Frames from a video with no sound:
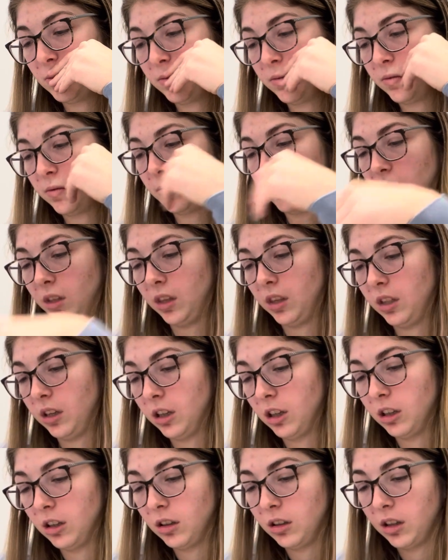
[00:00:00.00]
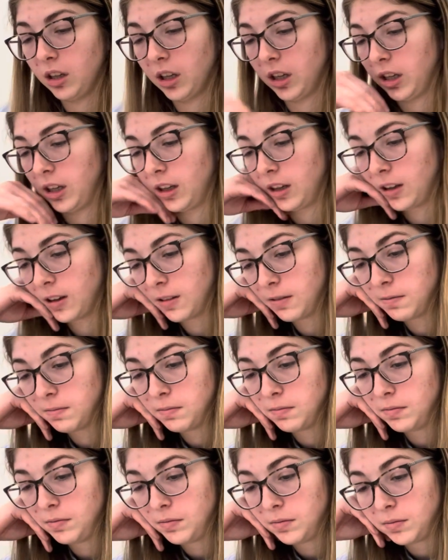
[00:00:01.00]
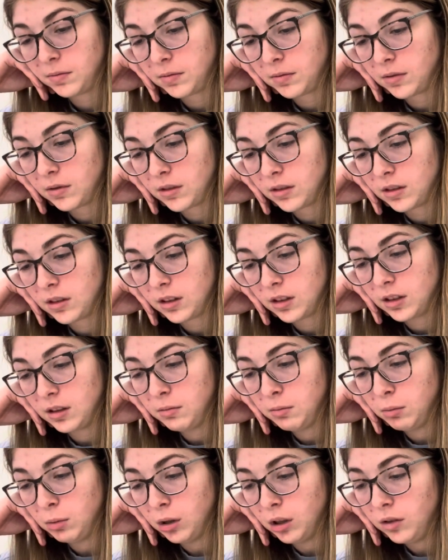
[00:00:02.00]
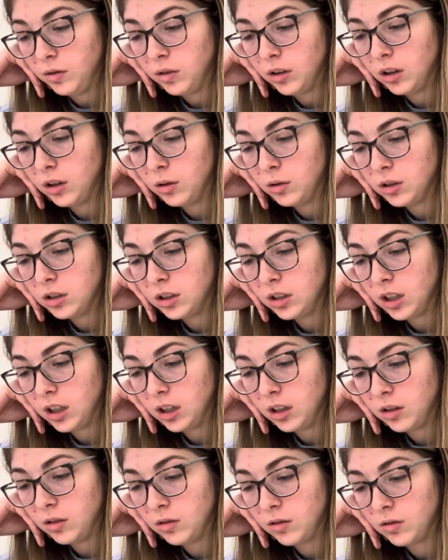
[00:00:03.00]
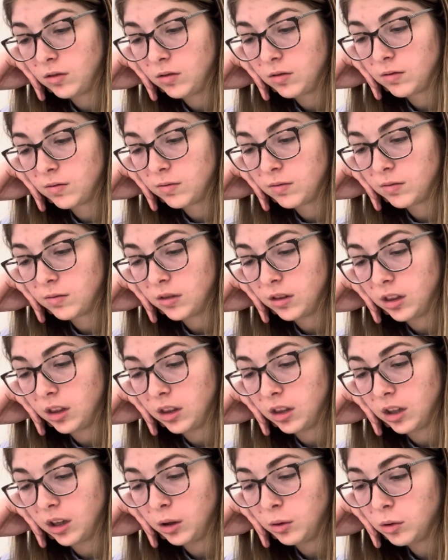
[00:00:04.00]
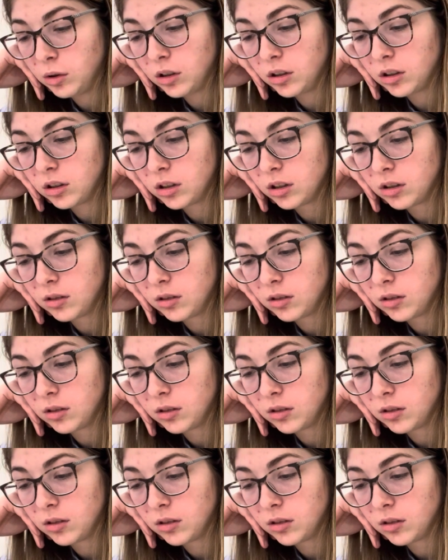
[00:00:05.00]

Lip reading: When their like blood flow is down, lowered.